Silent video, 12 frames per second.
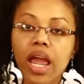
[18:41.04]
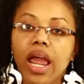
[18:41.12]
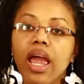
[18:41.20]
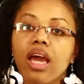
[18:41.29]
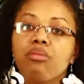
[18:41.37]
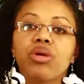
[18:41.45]

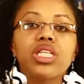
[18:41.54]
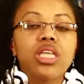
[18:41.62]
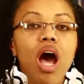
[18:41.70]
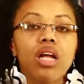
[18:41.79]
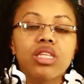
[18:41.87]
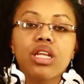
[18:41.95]
and we
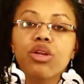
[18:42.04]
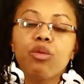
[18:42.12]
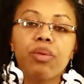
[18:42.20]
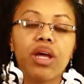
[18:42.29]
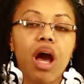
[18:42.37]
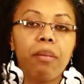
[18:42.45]
talked a little
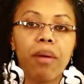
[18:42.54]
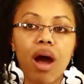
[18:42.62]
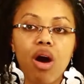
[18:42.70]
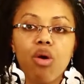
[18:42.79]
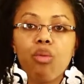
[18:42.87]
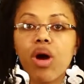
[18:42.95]
bit
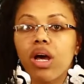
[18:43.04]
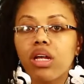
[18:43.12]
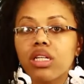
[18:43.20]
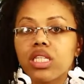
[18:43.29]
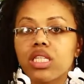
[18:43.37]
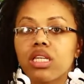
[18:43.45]
about
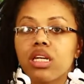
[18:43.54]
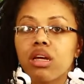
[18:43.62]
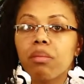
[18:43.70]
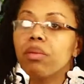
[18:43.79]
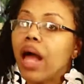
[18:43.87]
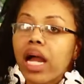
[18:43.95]
what
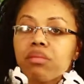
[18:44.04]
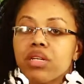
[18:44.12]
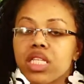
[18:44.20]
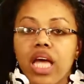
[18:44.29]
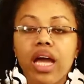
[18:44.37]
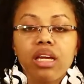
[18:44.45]
black
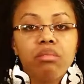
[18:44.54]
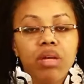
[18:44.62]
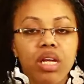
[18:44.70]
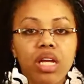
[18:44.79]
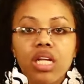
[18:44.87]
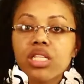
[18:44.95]
messiah
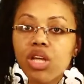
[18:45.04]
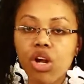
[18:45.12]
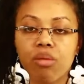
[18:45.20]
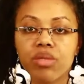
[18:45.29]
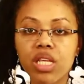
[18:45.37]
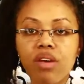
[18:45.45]
meant in
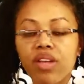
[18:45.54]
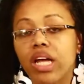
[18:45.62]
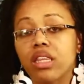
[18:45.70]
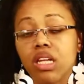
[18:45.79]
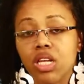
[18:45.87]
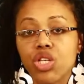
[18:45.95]
terms of like
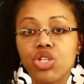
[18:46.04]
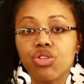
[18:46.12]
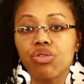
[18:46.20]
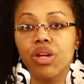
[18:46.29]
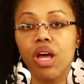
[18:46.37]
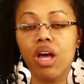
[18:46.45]
the
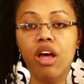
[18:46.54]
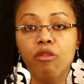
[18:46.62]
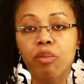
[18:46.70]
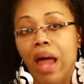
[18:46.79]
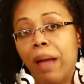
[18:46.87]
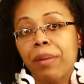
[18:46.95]
history of
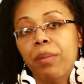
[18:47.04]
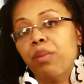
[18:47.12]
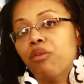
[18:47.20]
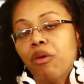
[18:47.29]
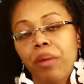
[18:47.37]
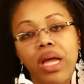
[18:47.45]
black people
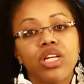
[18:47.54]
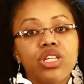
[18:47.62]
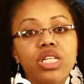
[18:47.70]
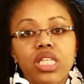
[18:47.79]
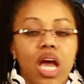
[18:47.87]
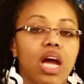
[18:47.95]
from
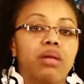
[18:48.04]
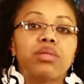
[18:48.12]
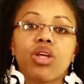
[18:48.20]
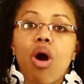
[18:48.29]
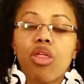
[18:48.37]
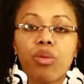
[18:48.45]
ancient times
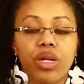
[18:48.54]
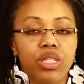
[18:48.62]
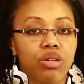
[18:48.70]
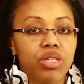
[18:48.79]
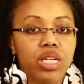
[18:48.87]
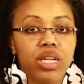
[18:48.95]
all the way
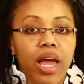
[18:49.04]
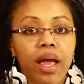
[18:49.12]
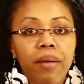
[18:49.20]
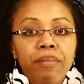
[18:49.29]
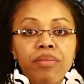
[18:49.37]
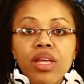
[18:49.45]
till
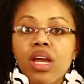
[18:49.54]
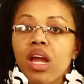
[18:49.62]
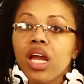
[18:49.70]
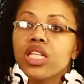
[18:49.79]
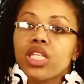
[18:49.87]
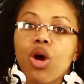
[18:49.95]
today.
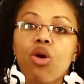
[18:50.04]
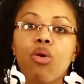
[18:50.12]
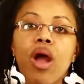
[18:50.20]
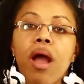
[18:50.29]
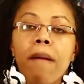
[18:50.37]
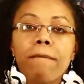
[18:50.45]
And
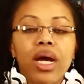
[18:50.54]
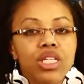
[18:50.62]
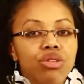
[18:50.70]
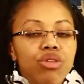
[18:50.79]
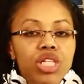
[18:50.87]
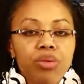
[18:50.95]
so my
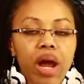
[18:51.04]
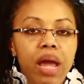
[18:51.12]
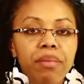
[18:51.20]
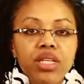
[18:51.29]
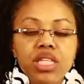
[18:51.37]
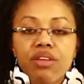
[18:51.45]
students were
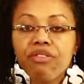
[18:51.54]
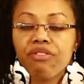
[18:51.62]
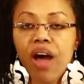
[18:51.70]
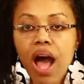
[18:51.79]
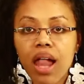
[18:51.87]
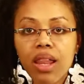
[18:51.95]
able to
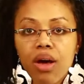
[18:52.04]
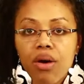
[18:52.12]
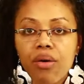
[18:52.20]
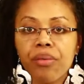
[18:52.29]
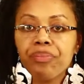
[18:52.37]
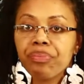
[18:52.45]

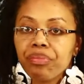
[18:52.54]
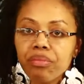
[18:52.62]
follow